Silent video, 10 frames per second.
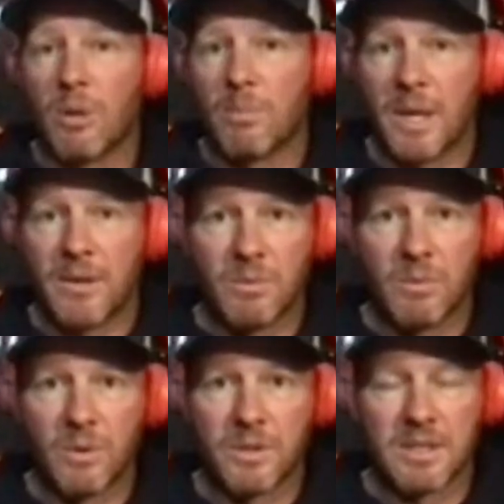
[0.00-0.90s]
a boat in the
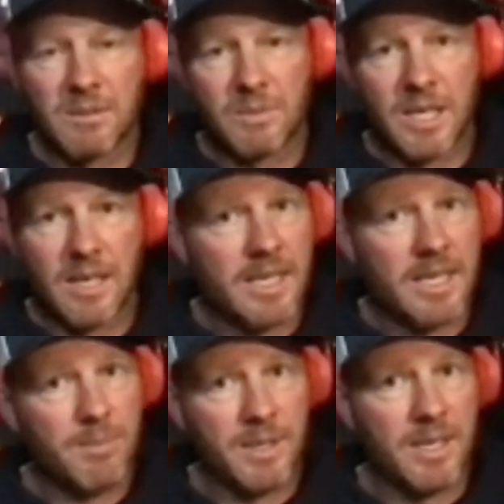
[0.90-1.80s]
water, so we kind of
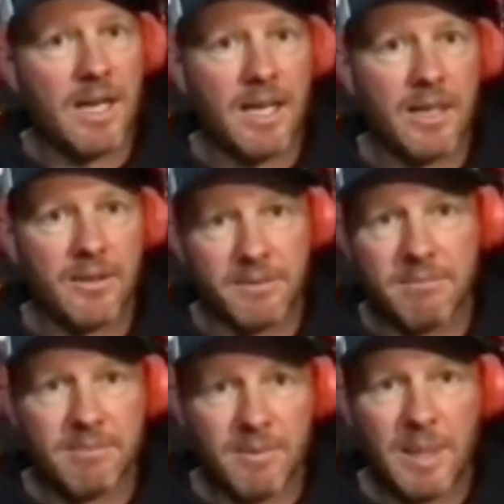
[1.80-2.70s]
keep an eye on
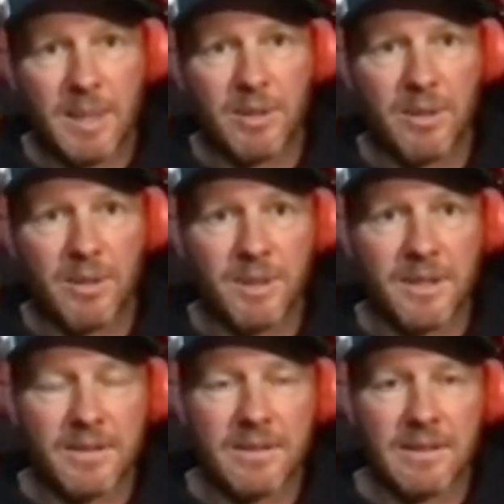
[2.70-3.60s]
the people that are with
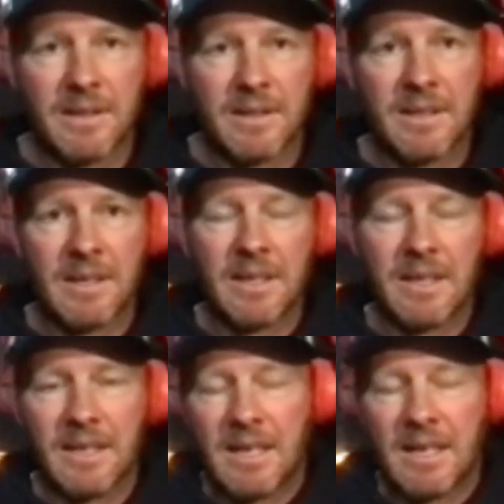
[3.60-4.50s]
us.
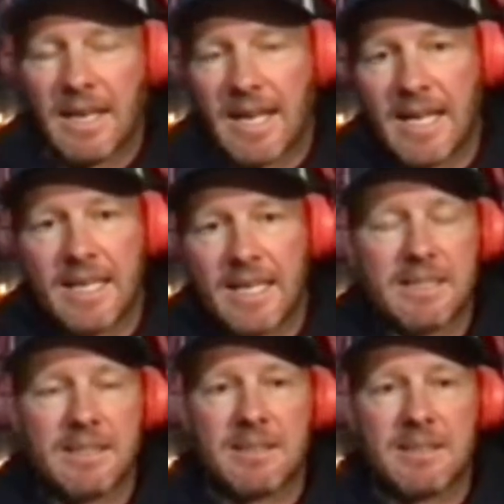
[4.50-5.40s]

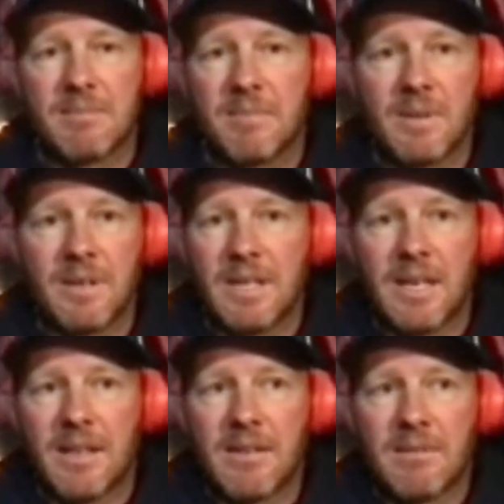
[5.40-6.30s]
And, you
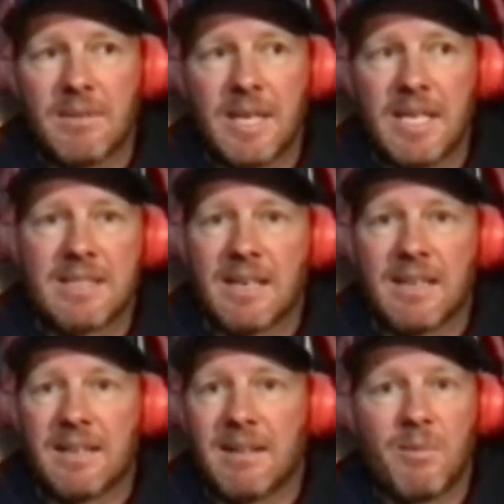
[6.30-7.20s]
know, he's
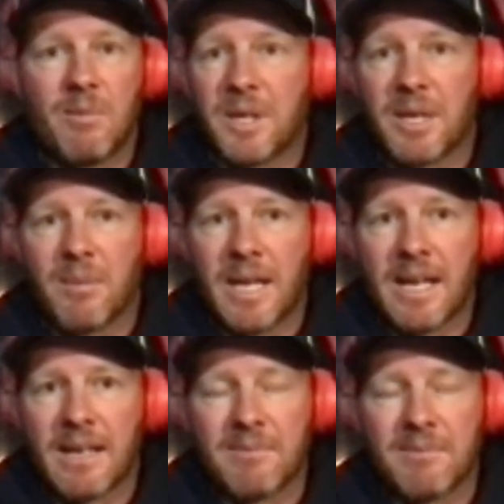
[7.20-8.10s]
like, I want to come
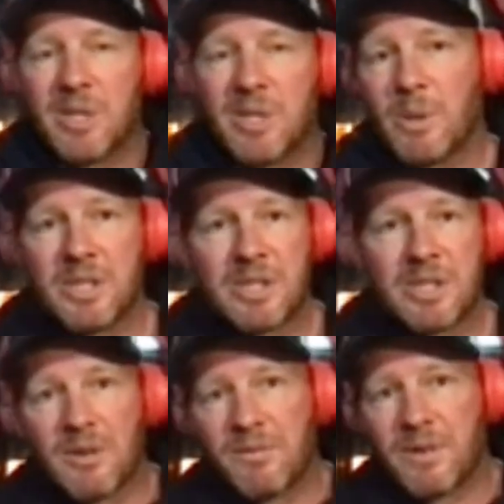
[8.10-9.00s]
back. He's booked his
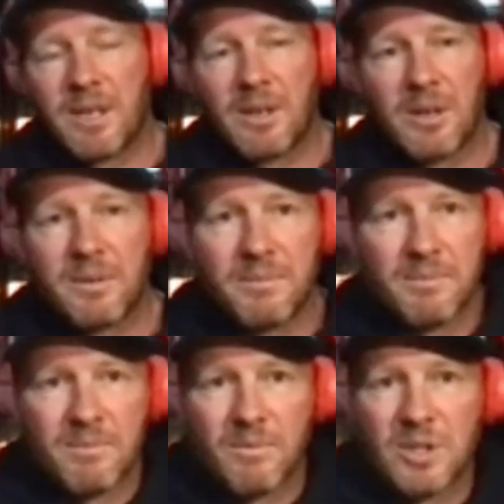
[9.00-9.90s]
girlfriend on
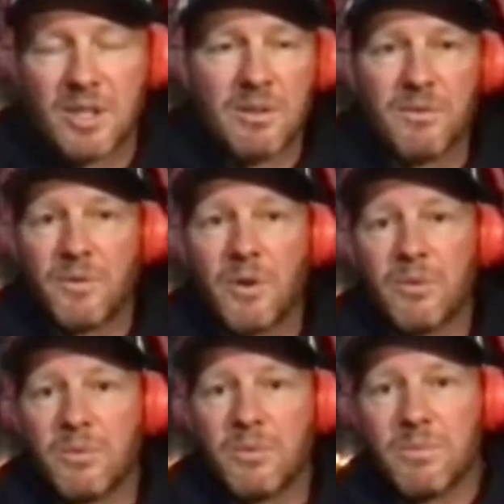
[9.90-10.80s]
to do the
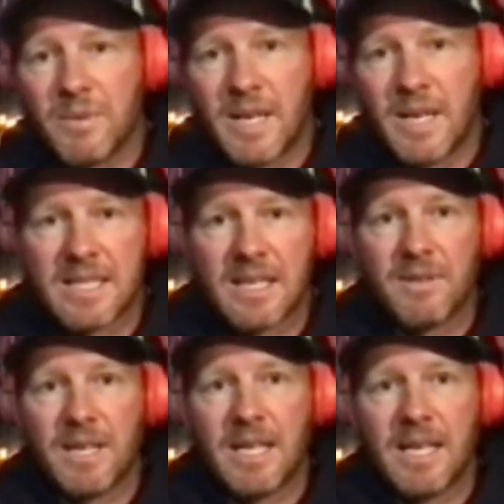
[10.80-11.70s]
full
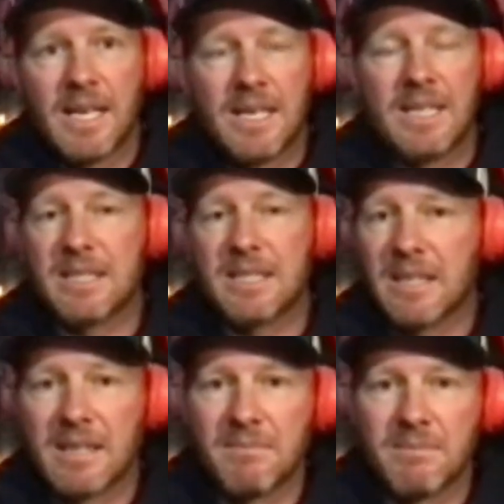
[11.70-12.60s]
SIV, and he's going
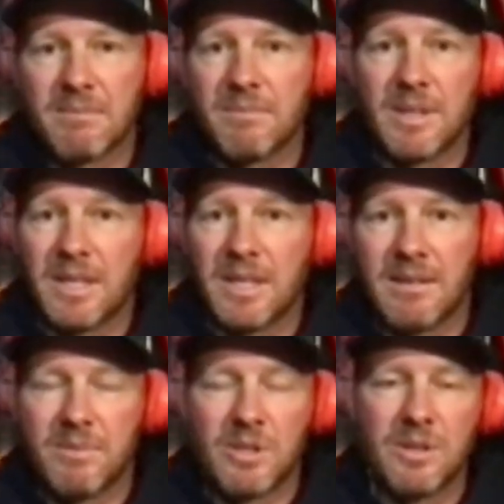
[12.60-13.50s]
to, you know,
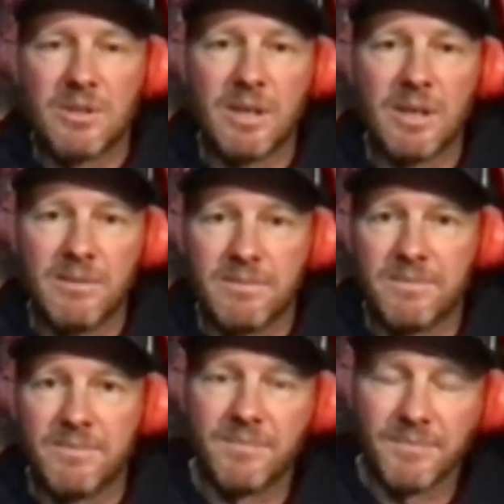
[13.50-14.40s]
do it as well.
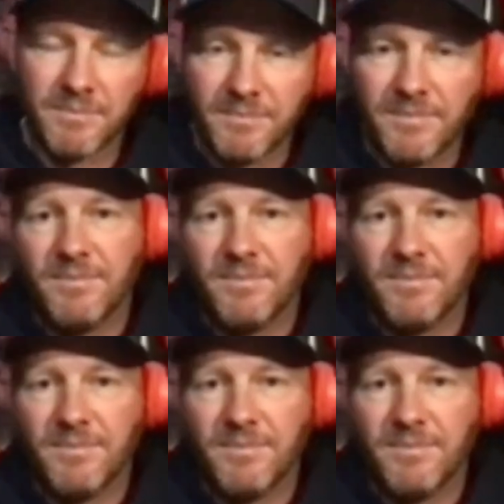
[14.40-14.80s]
Mm-hmm.